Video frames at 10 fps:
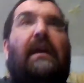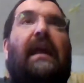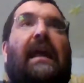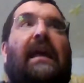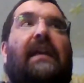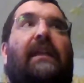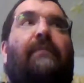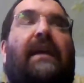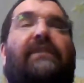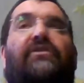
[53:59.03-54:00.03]
And in
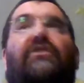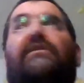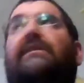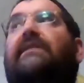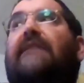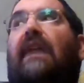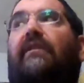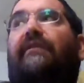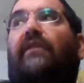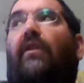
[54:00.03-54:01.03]
Massachusetts, the
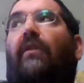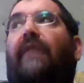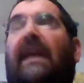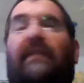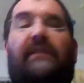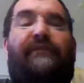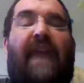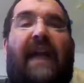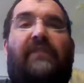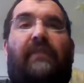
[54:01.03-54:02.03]
town of Lowell, they had these
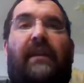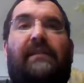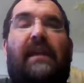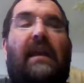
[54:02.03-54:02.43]
factories,